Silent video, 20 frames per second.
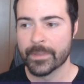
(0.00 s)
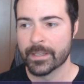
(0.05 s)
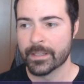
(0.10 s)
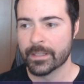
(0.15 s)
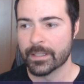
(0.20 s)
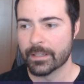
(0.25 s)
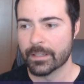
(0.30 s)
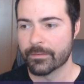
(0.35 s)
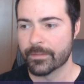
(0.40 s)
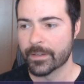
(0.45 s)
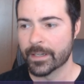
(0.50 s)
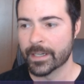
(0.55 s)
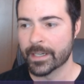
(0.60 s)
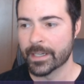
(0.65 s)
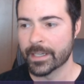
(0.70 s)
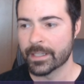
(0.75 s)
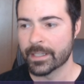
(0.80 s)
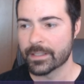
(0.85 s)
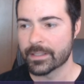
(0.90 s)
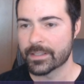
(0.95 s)
if I
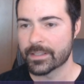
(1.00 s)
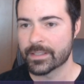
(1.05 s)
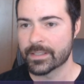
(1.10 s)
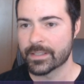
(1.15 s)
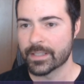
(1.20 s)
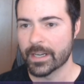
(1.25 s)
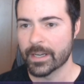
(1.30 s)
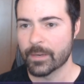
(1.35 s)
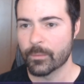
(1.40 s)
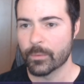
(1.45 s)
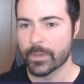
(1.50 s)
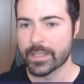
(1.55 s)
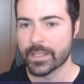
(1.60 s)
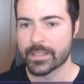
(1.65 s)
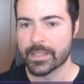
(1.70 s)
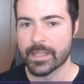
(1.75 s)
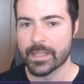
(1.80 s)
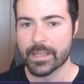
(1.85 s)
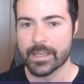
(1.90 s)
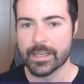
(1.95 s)
sideways
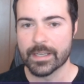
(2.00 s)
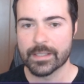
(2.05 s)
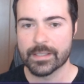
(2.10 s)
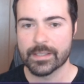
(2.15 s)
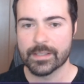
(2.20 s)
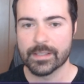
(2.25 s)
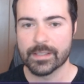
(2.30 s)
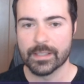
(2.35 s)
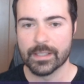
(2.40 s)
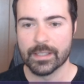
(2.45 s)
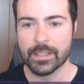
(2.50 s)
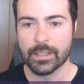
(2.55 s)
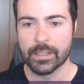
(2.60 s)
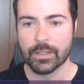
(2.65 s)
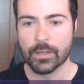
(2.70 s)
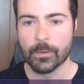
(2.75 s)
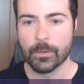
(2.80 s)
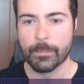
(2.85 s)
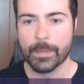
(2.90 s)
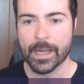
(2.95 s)
this and go
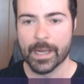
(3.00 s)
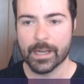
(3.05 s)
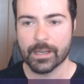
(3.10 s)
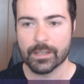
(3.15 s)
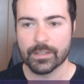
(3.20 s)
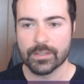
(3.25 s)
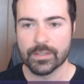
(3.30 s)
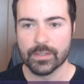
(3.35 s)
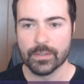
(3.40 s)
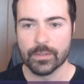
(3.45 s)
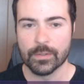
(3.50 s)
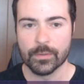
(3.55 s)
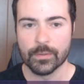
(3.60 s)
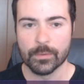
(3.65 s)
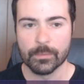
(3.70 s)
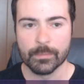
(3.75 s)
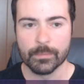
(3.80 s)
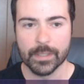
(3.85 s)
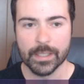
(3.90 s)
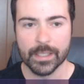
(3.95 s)
back to
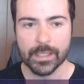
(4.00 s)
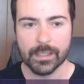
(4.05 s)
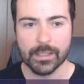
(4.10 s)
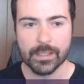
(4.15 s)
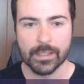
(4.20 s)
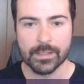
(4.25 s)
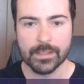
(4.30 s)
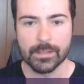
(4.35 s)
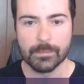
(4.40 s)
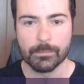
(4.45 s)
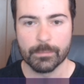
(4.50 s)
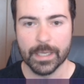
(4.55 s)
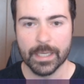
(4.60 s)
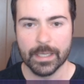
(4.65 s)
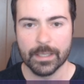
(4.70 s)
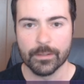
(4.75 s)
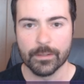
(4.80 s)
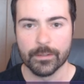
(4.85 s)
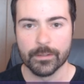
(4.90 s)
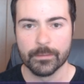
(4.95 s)
my custom
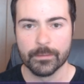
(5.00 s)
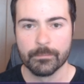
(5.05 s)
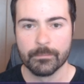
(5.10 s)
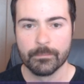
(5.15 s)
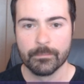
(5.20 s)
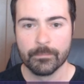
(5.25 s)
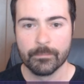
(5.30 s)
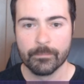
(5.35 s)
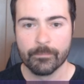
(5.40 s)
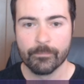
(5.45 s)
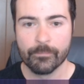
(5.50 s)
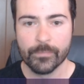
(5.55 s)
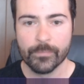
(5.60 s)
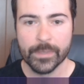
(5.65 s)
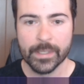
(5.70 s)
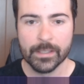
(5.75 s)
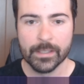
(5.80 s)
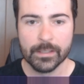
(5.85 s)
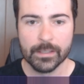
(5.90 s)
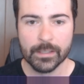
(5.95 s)
panel,
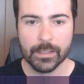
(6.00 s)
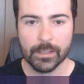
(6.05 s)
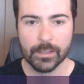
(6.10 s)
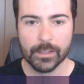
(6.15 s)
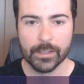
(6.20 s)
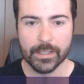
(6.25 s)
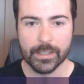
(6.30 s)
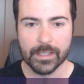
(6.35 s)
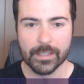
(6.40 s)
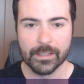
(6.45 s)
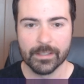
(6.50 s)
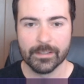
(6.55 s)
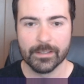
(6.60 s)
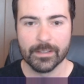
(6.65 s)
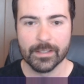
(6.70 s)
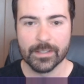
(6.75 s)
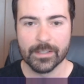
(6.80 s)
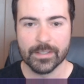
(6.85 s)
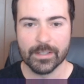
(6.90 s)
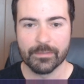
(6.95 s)
oh look,
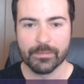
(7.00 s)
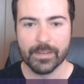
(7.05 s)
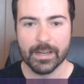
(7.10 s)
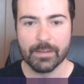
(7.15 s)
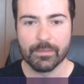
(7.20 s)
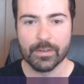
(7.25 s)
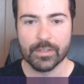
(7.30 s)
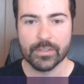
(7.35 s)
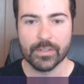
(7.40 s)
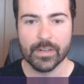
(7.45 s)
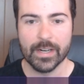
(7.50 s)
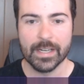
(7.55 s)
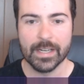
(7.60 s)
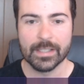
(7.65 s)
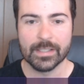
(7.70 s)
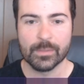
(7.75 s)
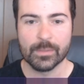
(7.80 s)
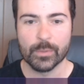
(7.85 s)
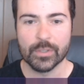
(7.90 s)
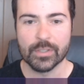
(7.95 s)
there's our favorite trains,
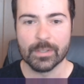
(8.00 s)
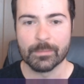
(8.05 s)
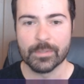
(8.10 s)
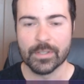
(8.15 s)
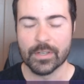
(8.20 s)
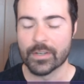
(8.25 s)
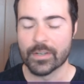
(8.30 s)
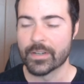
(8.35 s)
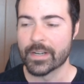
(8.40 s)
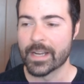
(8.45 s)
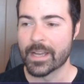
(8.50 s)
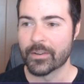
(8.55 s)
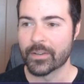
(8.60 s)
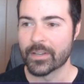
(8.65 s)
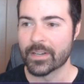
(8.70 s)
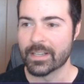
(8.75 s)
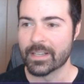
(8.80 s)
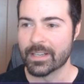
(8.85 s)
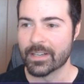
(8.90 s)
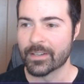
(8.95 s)
which I'm sure you're now going to
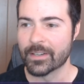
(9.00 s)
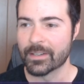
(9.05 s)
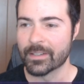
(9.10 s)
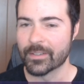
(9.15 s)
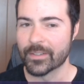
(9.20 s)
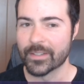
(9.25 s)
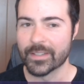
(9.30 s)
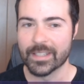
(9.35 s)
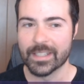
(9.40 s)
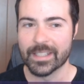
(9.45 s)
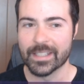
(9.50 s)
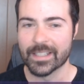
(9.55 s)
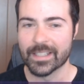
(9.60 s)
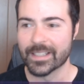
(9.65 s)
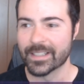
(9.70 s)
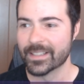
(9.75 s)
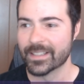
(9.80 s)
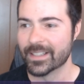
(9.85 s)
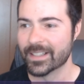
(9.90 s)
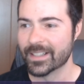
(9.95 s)
hear on the
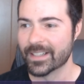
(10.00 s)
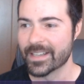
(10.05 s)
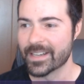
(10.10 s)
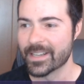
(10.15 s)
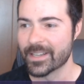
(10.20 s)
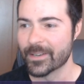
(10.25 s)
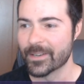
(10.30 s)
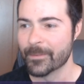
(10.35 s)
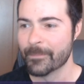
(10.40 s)
audio.